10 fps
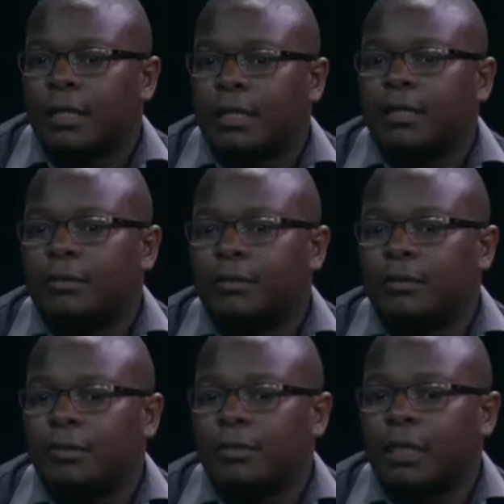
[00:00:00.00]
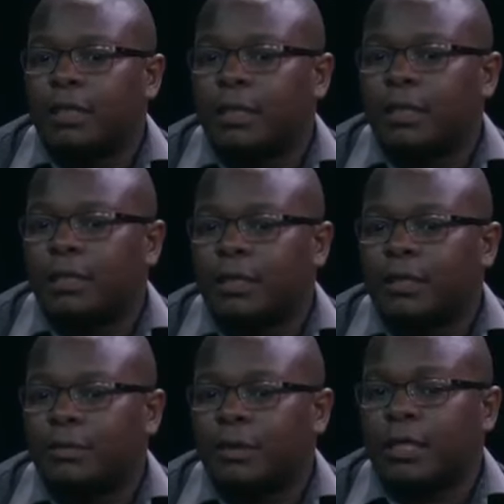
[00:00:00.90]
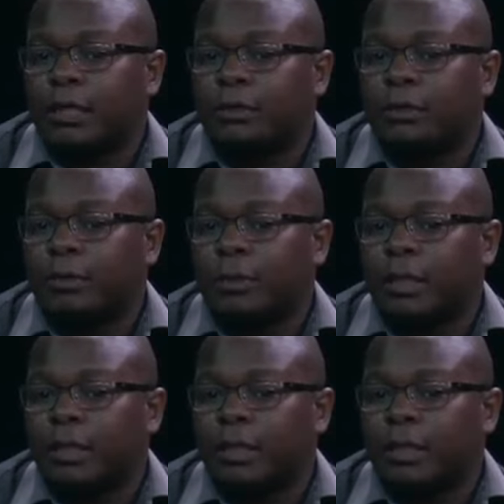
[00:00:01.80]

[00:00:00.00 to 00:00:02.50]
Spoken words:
They do cash cropping.